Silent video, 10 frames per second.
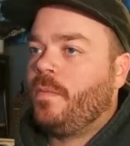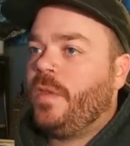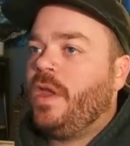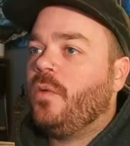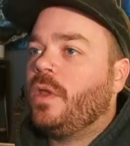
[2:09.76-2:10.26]

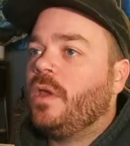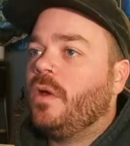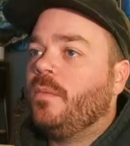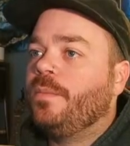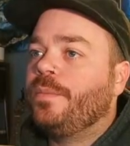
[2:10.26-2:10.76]
There we
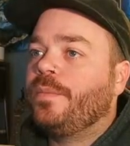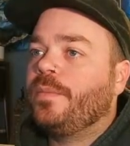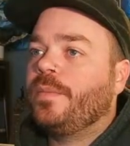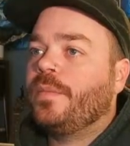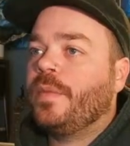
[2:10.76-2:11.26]
go.
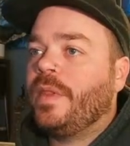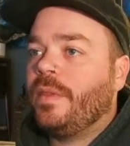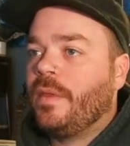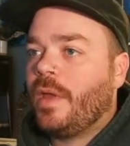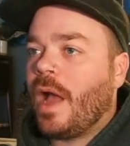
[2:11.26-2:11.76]

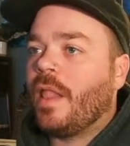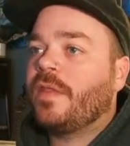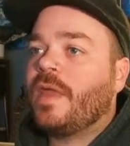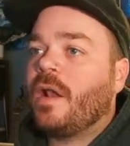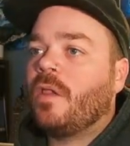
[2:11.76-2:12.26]
I
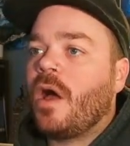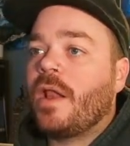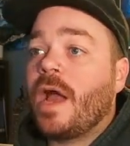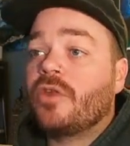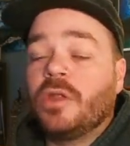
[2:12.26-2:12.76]
like that a lot
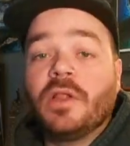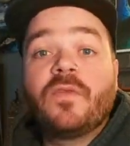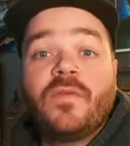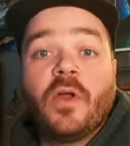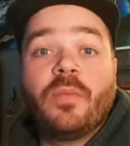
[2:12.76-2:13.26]
actually. Let's
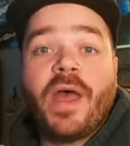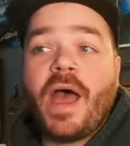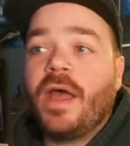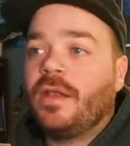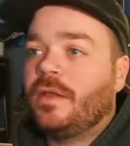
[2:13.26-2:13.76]
film that.